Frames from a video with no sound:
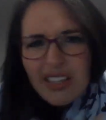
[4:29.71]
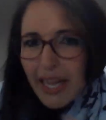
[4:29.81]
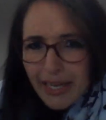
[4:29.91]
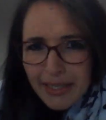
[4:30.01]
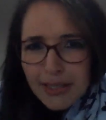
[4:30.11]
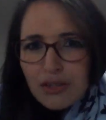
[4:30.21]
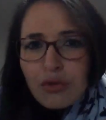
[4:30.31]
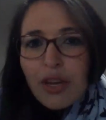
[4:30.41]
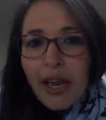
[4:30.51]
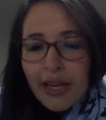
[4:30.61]

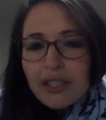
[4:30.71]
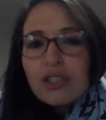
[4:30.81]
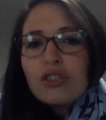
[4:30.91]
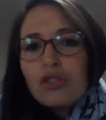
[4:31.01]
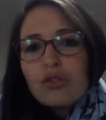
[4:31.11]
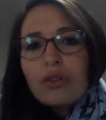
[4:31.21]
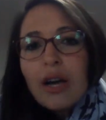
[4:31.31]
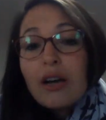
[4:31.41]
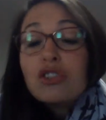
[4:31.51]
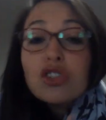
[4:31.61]
nannies react to
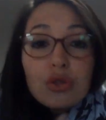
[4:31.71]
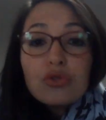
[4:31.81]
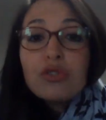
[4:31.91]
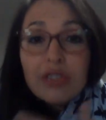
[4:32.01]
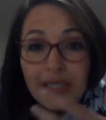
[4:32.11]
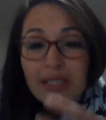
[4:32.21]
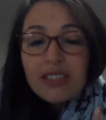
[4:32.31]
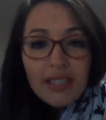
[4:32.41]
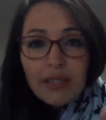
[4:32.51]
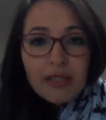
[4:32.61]
our children's
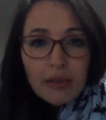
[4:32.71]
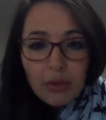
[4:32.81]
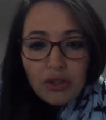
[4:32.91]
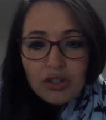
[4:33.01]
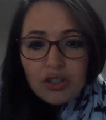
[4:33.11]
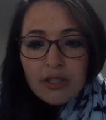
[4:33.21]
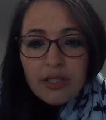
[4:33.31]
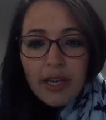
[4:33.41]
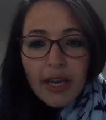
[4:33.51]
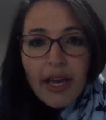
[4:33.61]
intense
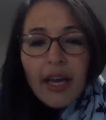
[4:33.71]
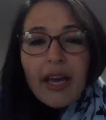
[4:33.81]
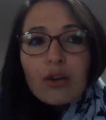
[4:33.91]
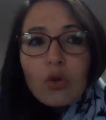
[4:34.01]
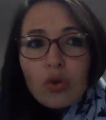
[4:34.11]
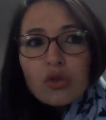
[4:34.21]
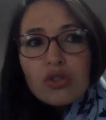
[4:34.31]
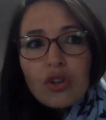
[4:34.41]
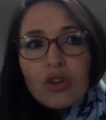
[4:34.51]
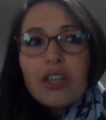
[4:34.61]
emotions, and
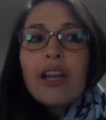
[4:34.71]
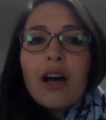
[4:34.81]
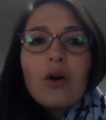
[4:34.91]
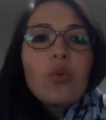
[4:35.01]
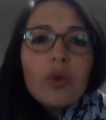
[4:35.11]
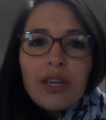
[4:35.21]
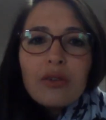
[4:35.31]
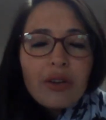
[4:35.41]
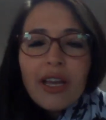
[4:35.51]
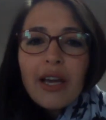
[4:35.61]
also in how
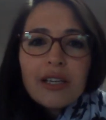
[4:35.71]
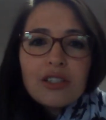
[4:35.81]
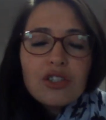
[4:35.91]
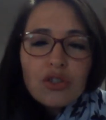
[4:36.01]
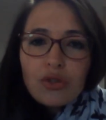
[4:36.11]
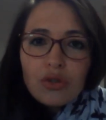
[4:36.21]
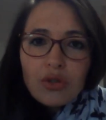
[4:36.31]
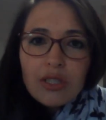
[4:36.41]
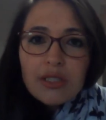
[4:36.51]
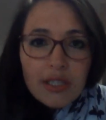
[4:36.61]
we react
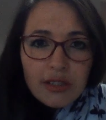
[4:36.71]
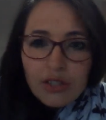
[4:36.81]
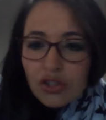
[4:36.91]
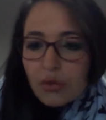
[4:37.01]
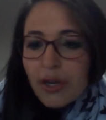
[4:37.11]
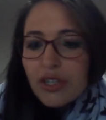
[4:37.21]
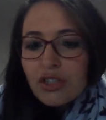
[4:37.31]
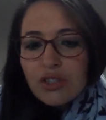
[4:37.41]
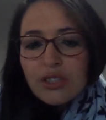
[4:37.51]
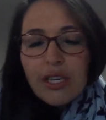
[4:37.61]
to intense
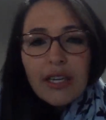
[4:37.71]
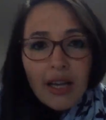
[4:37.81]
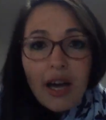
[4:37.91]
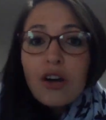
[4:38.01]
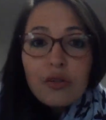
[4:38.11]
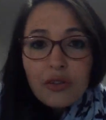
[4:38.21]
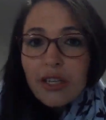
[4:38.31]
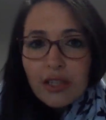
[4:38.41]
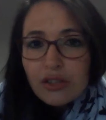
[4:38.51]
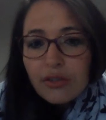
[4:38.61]
situations and our
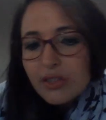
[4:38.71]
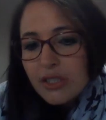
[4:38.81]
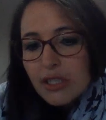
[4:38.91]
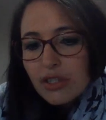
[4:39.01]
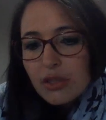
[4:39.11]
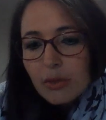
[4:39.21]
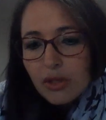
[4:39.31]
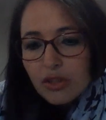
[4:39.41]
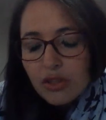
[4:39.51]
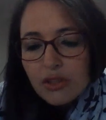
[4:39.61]
feelings of intense
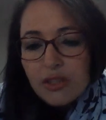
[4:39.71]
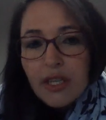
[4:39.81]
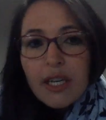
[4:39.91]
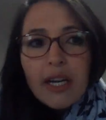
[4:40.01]
emotions.